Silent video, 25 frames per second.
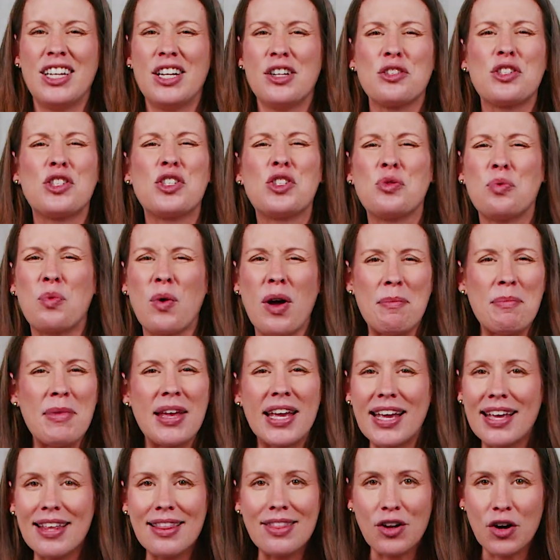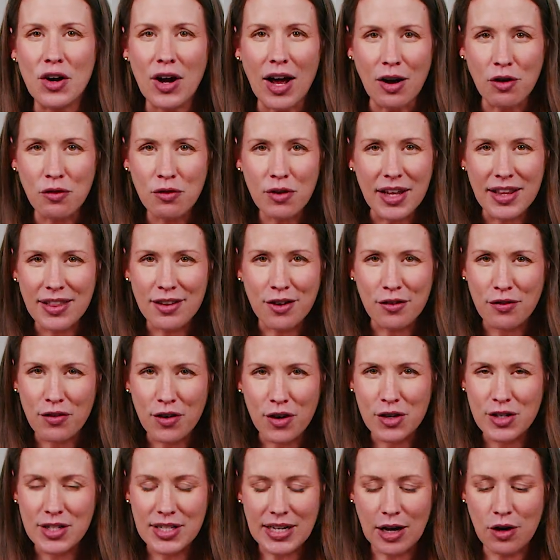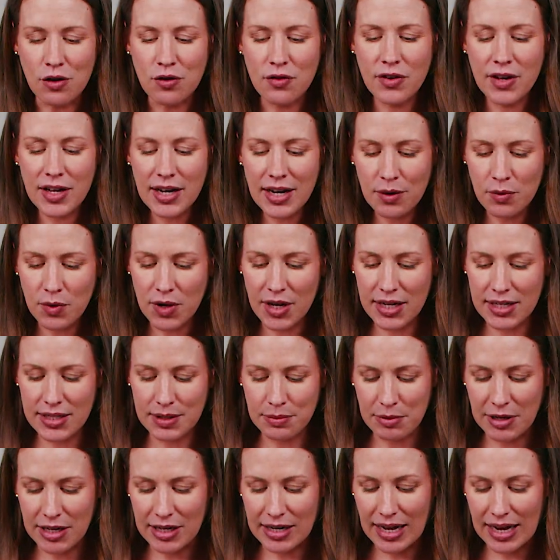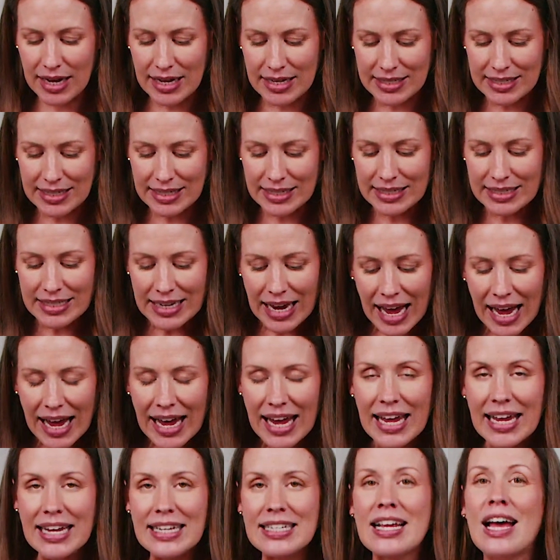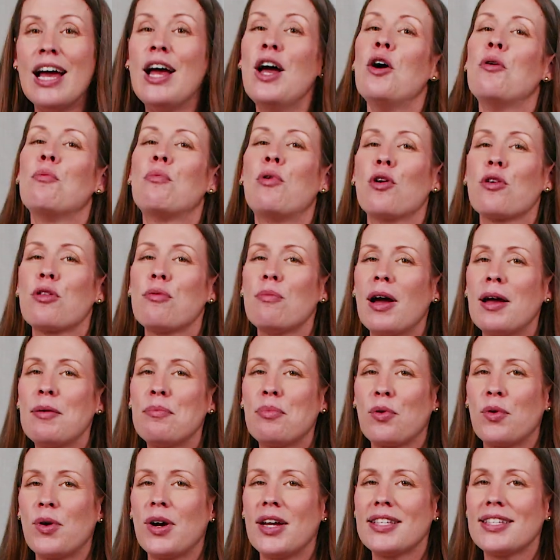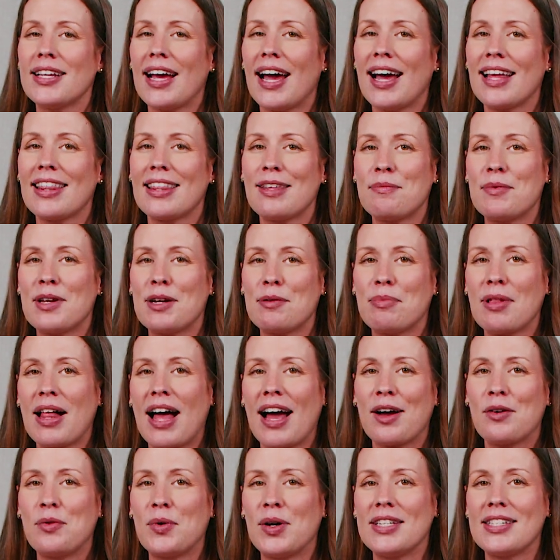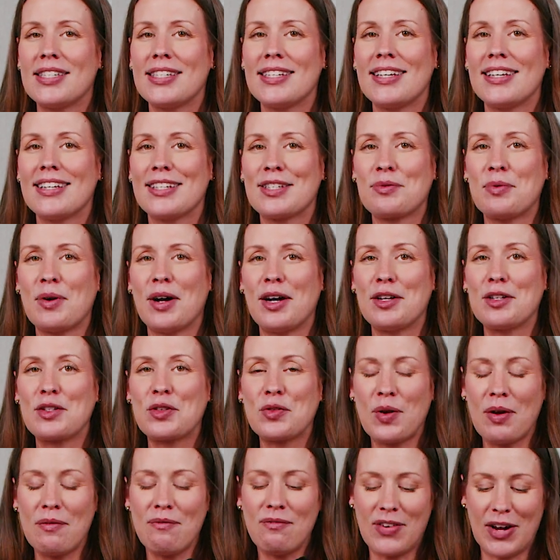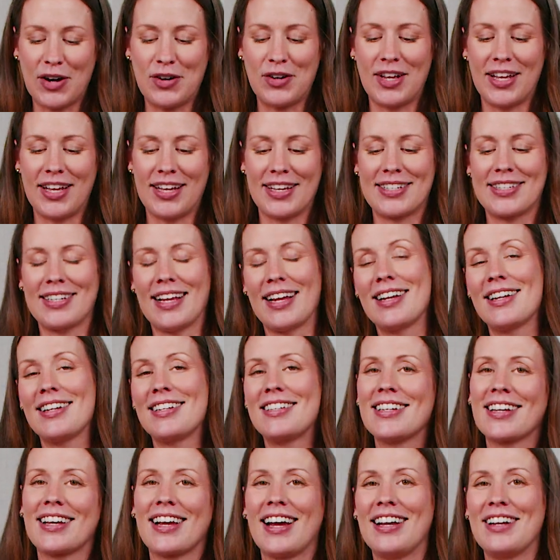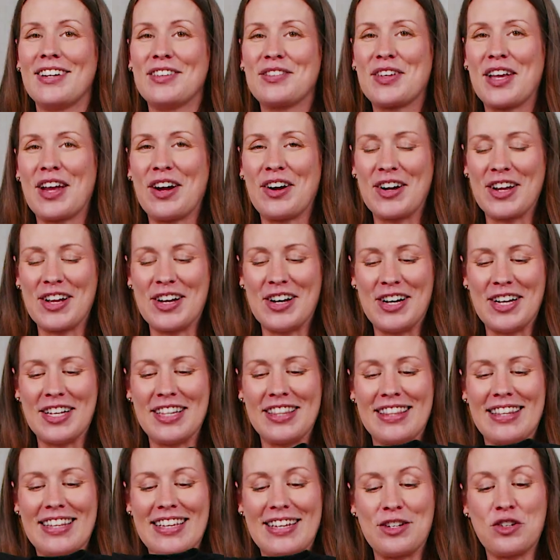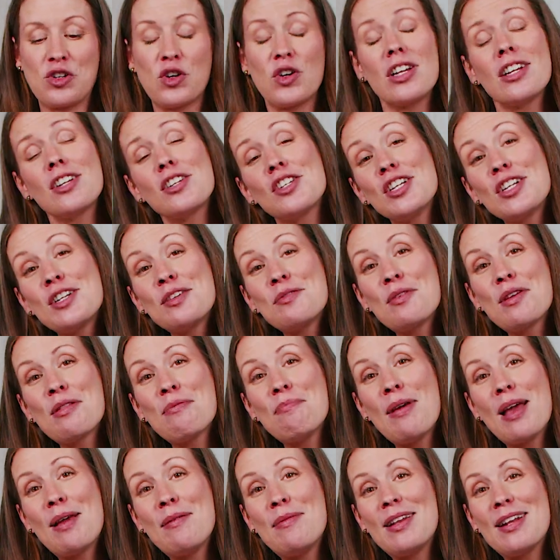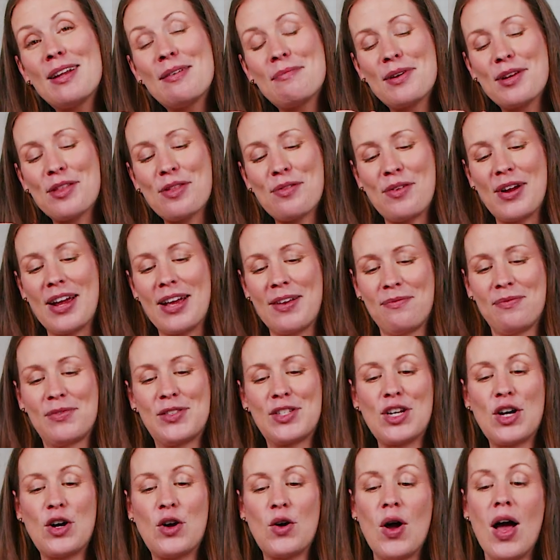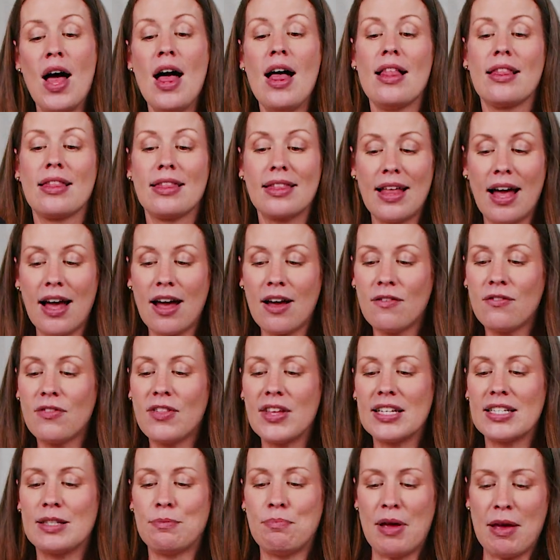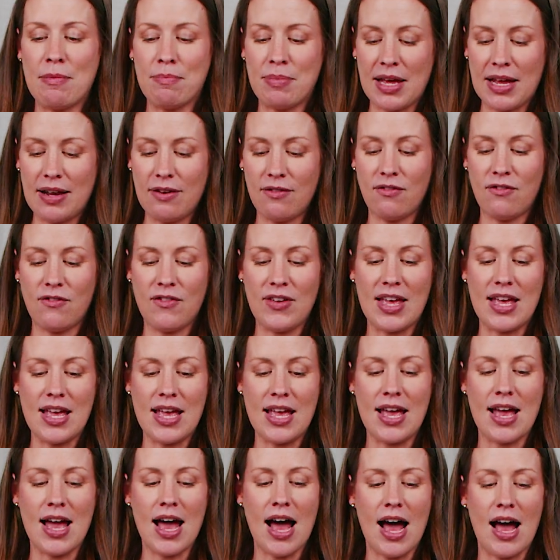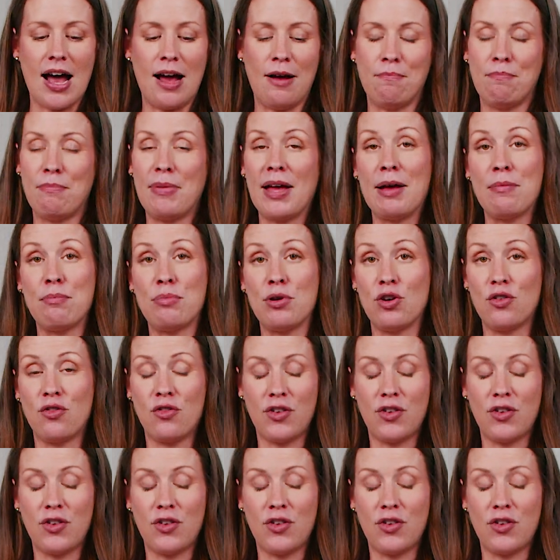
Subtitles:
swimming in their first outfit. I want it to be nice and tight. Both my boys, I had them in a black onesie as well. So I'm very excited to kind of carry on the tradition with baby number 3. So love this Pip and Fee bamboo